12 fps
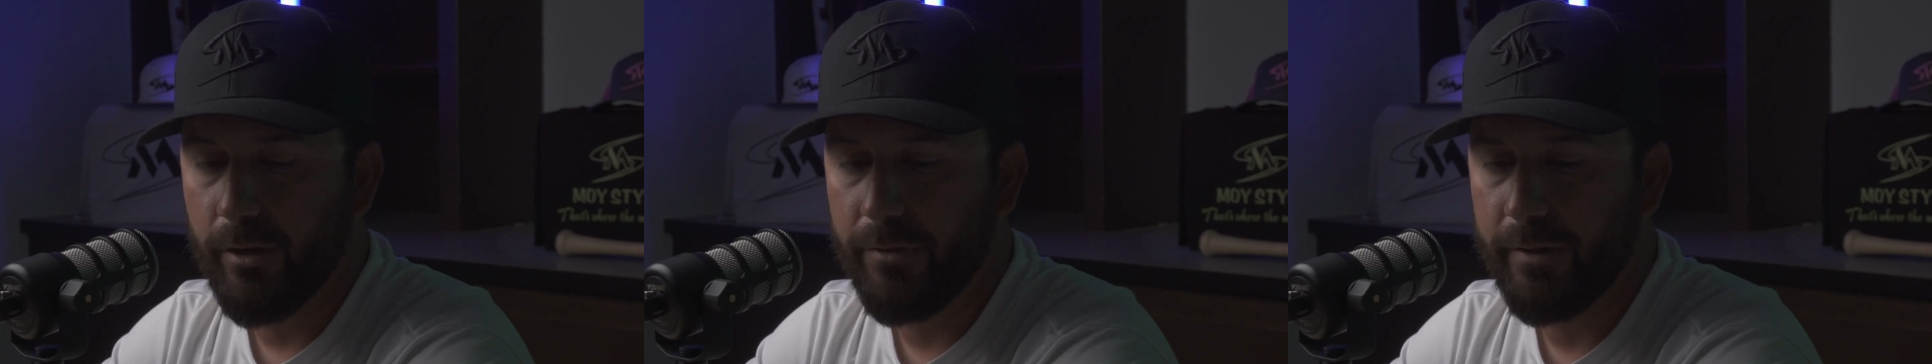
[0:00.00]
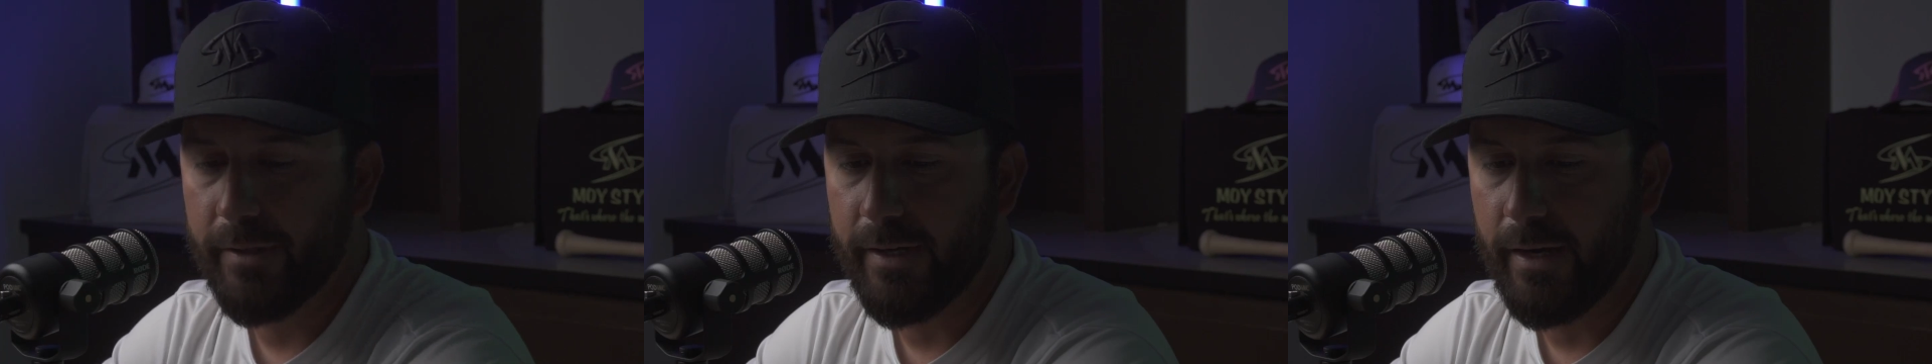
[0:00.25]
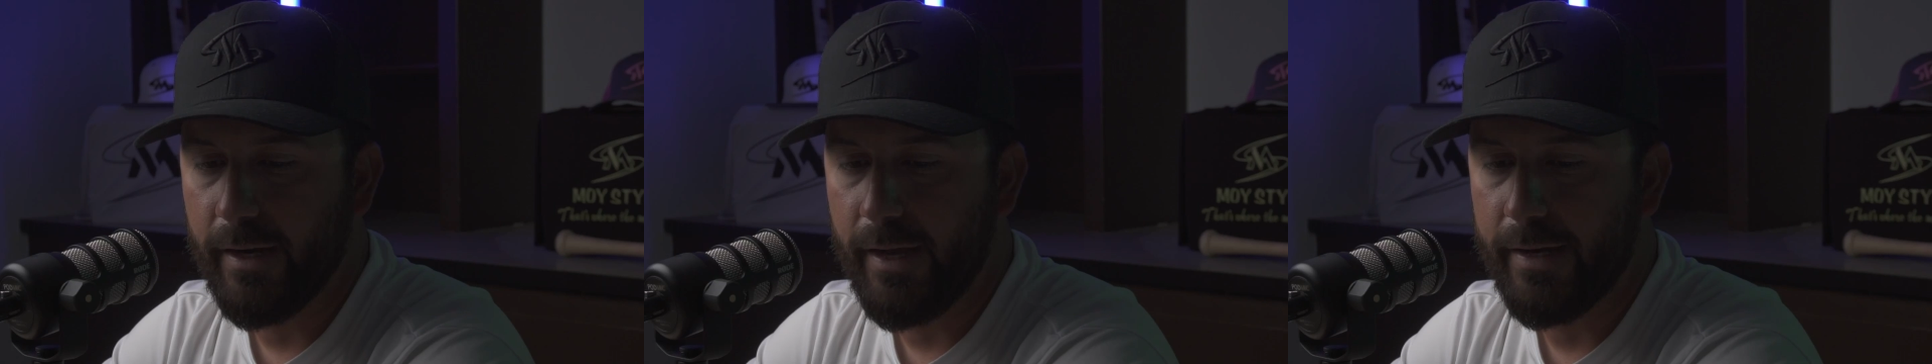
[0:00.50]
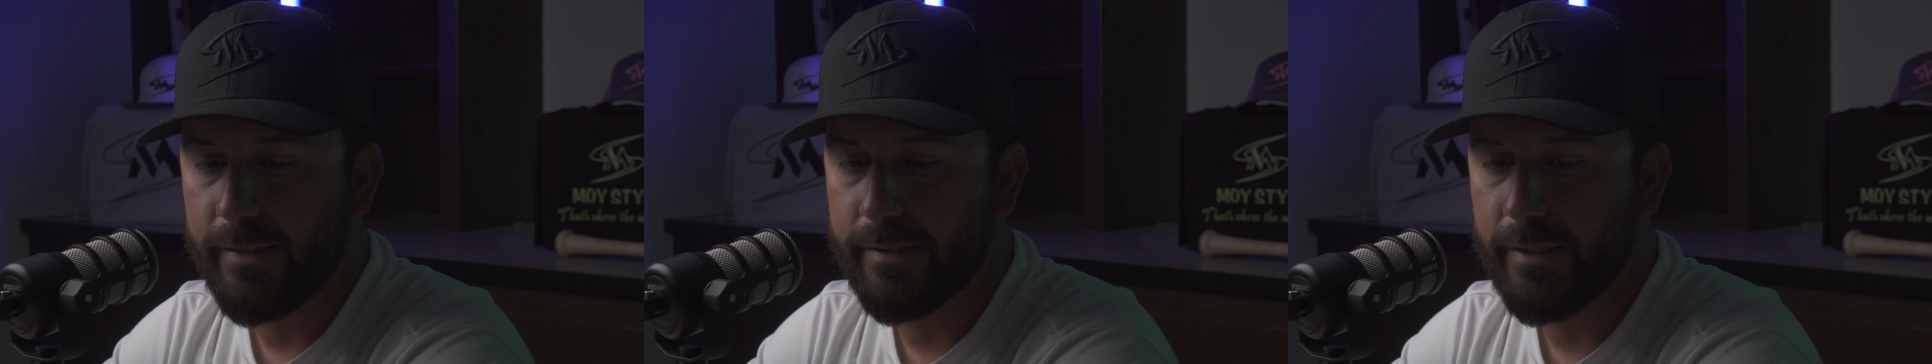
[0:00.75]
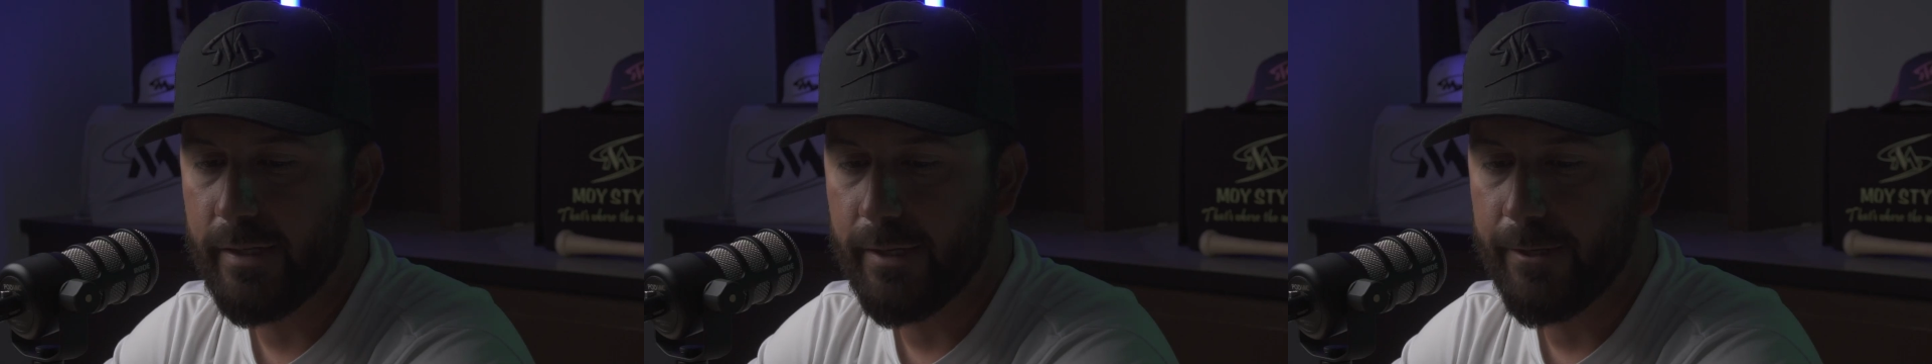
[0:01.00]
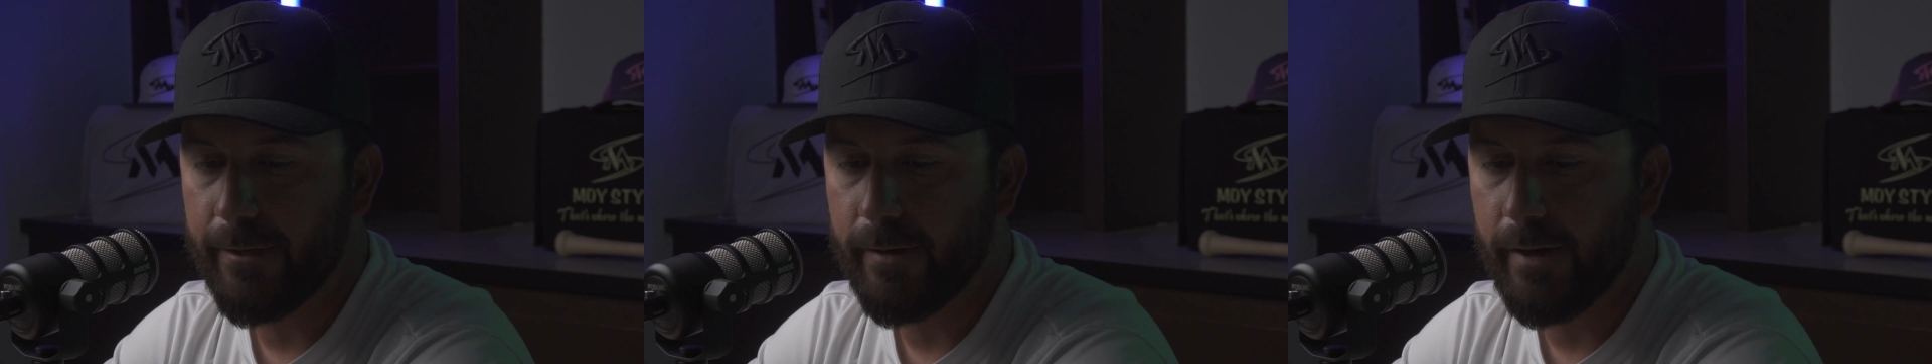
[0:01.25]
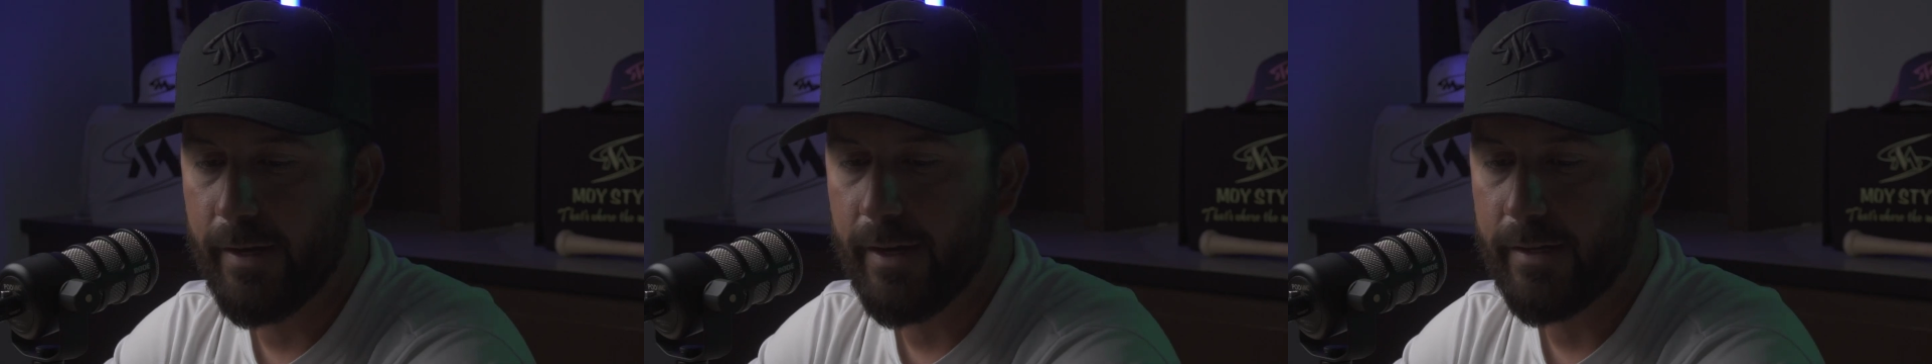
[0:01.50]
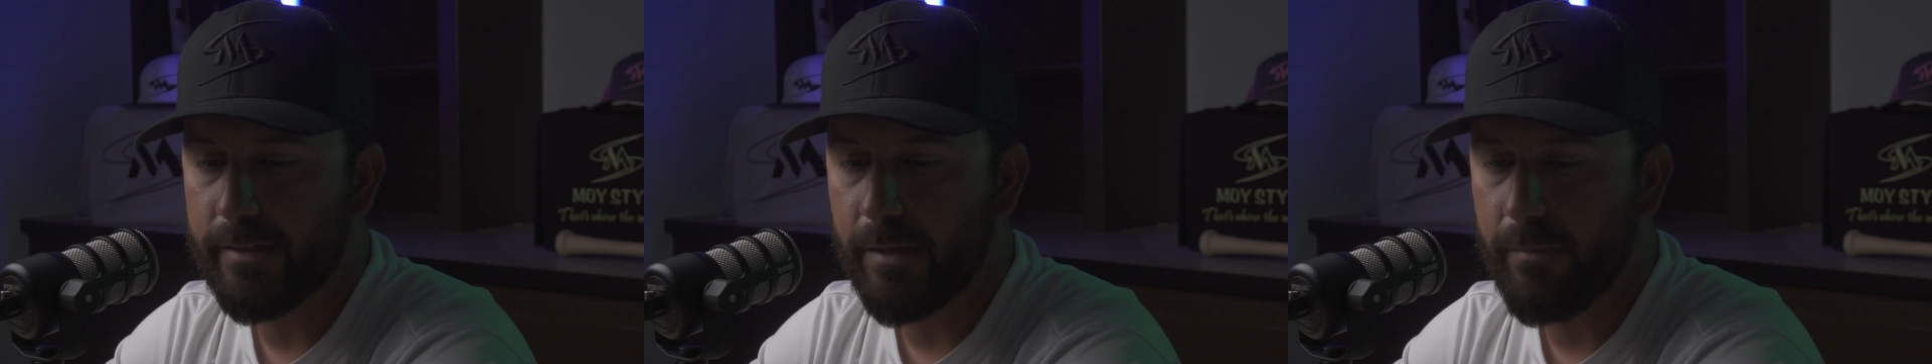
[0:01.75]
other thing that I liked, like
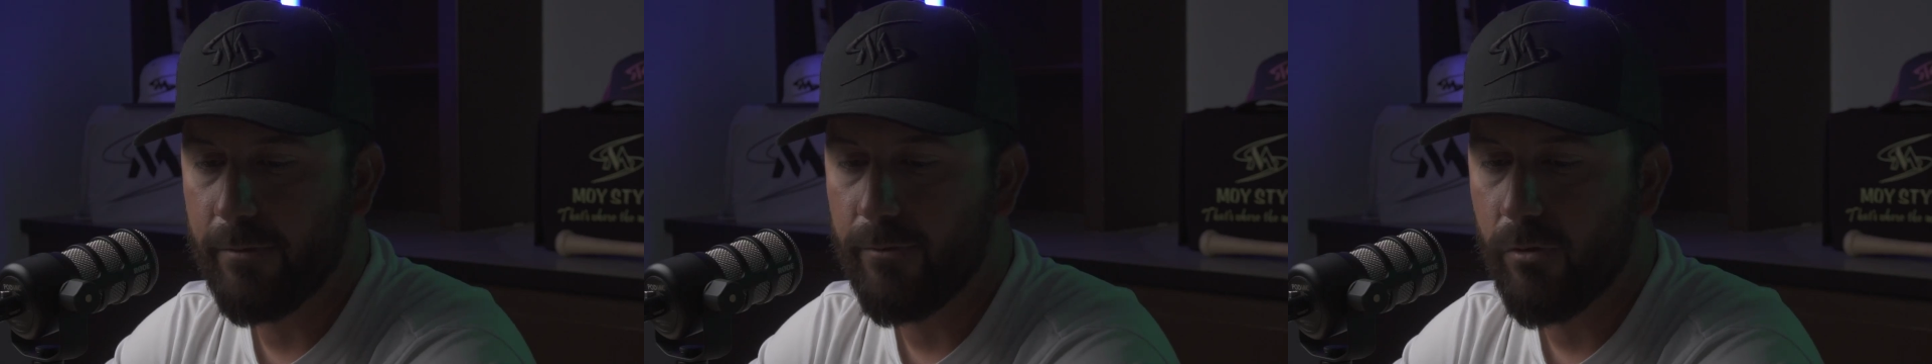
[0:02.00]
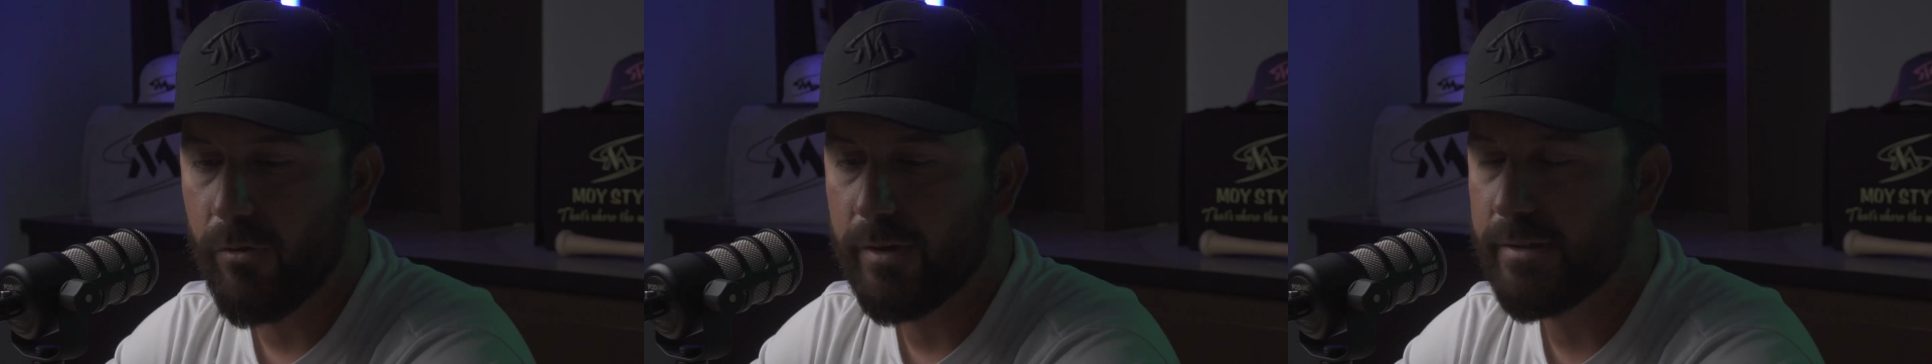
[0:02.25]
I said before, is